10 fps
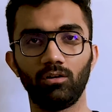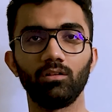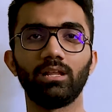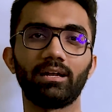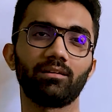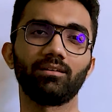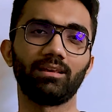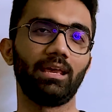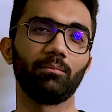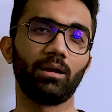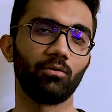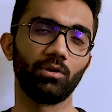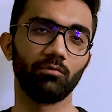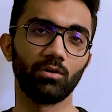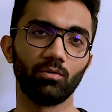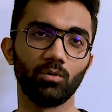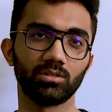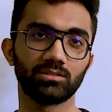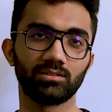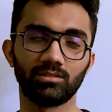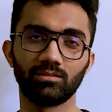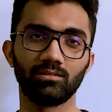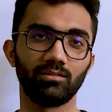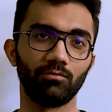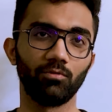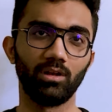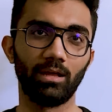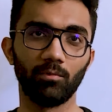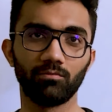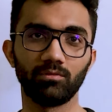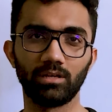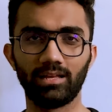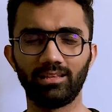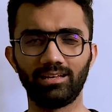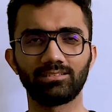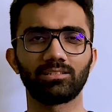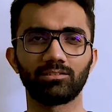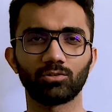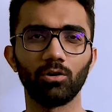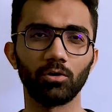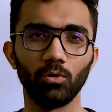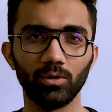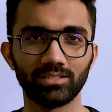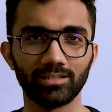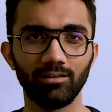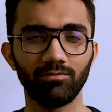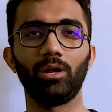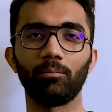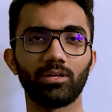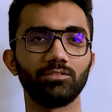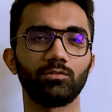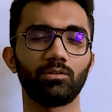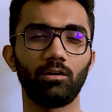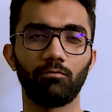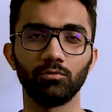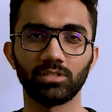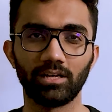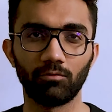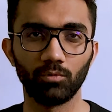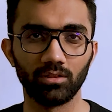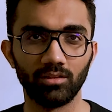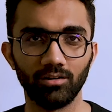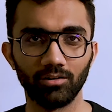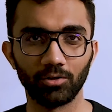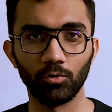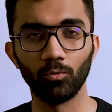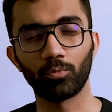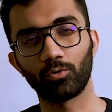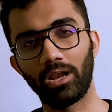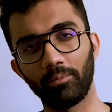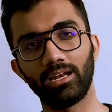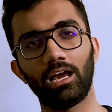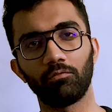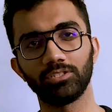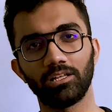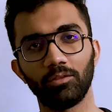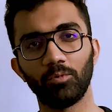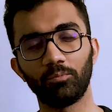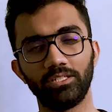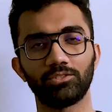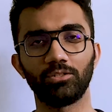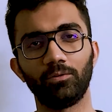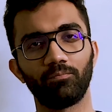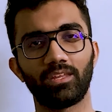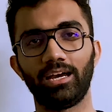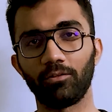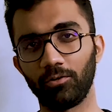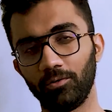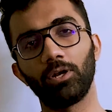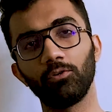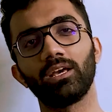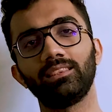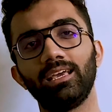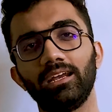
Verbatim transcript: on that game. I don't even know what's the full name of I think it's it's called Go itself, but I'm con confusing it with the Go programming language at the moment, so I don't know. But you get the